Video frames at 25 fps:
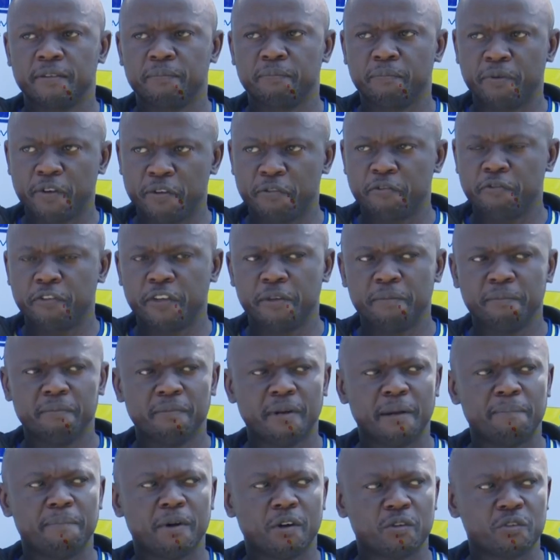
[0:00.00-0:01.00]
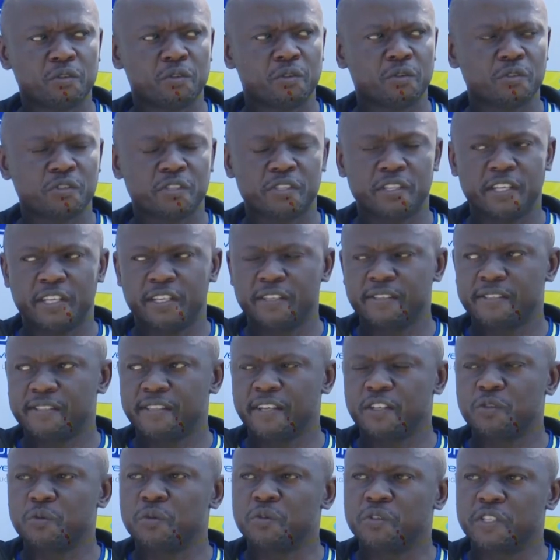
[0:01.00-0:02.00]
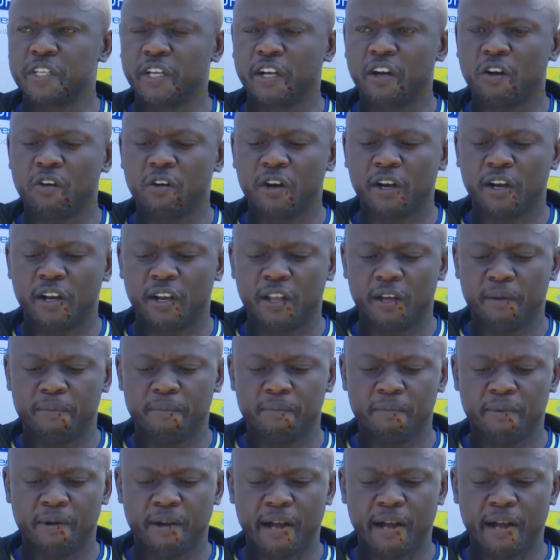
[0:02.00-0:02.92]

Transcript: brief him about those things that will take our club